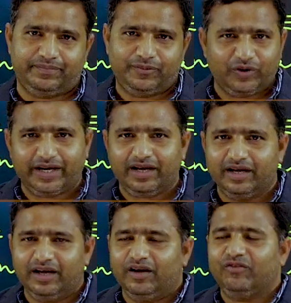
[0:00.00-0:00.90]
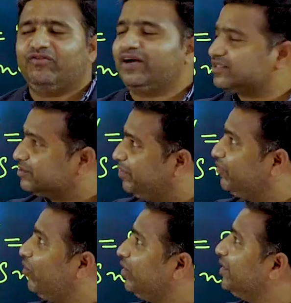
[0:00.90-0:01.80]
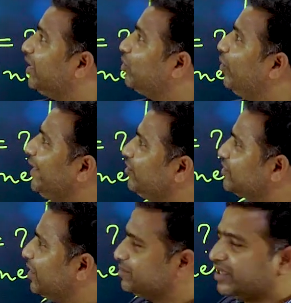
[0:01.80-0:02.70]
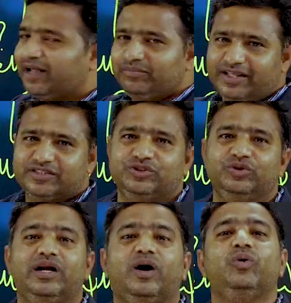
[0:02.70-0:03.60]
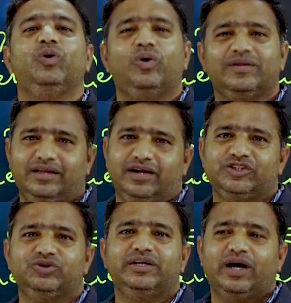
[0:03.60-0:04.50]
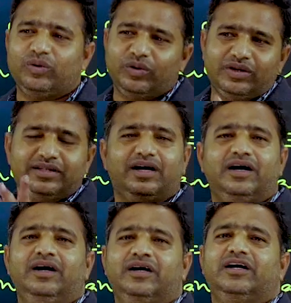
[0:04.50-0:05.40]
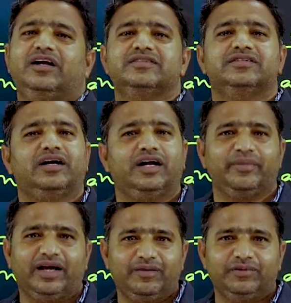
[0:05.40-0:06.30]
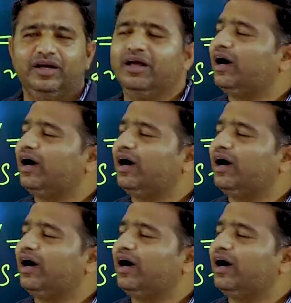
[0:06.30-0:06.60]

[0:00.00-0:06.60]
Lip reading: Okay. First, before you are going to subscribe this, you should download the Raghuram's Academy app.